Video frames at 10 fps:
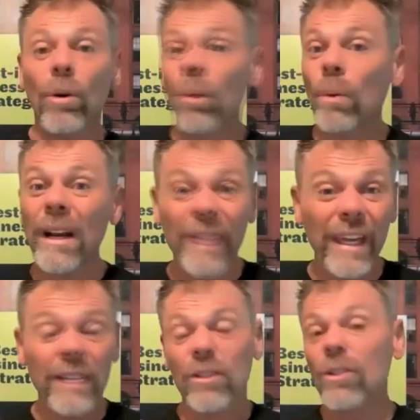Or whatever
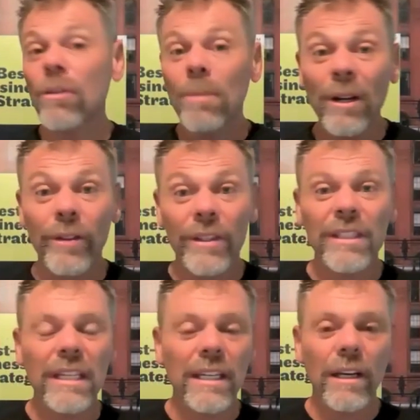that is, too dependent on the
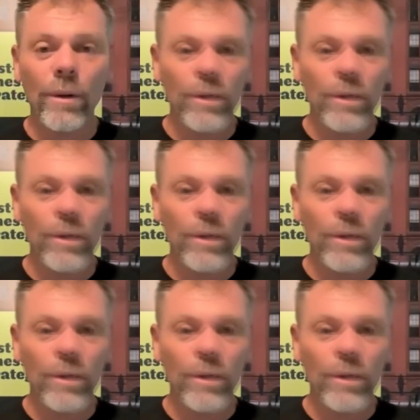CEO.